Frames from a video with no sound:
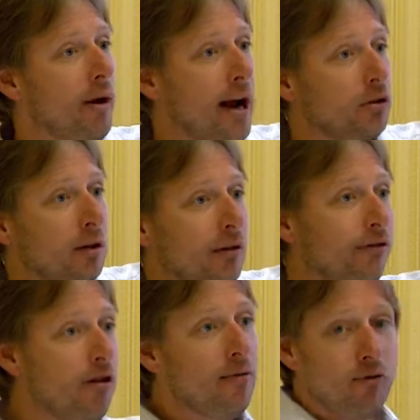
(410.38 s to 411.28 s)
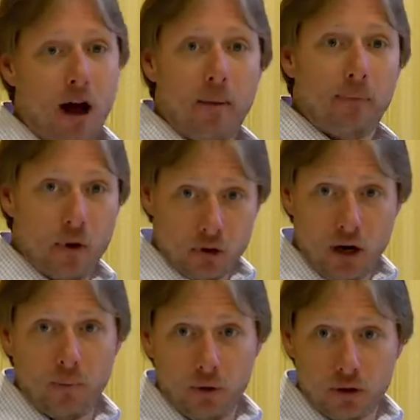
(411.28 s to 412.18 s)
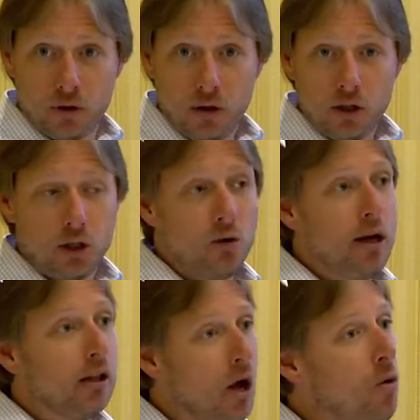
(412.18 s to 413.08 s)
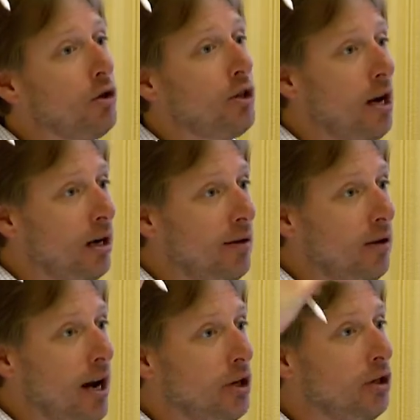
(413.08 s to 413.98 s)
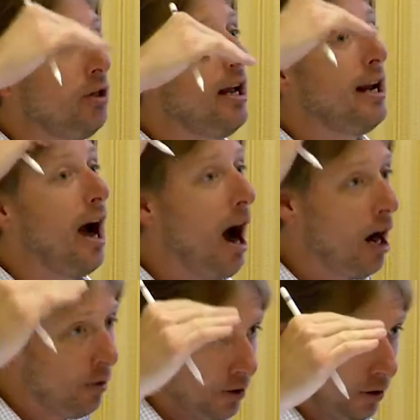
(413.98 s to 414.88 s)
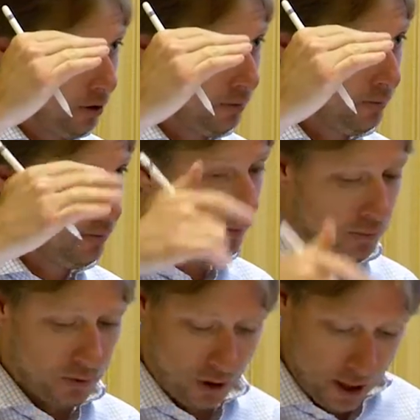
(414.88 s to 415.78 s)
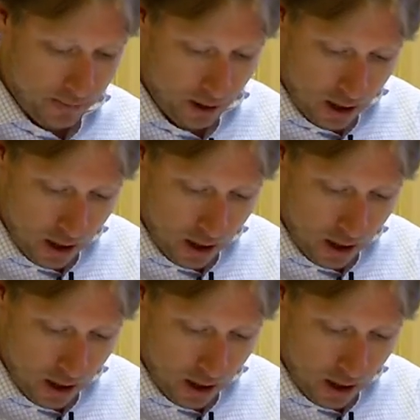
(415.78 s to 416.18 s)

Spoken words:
would actually flip-flop those numbers to a lower standard deviation and a higher return, all right?